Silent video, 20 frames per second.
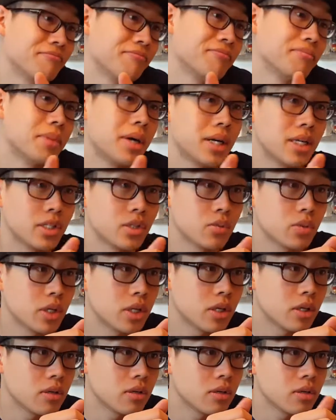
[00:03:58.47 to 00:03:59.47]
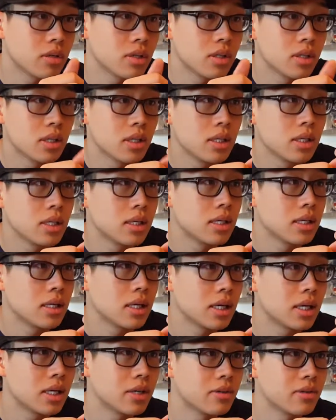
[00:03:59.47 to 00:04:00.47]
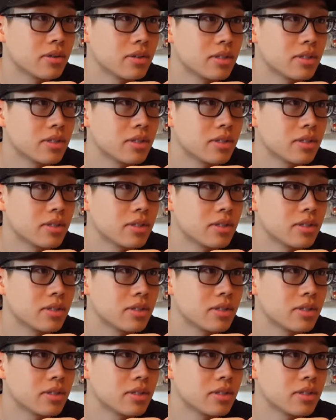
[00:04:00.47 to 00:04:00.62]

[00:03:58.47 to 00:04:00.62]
might as well. I never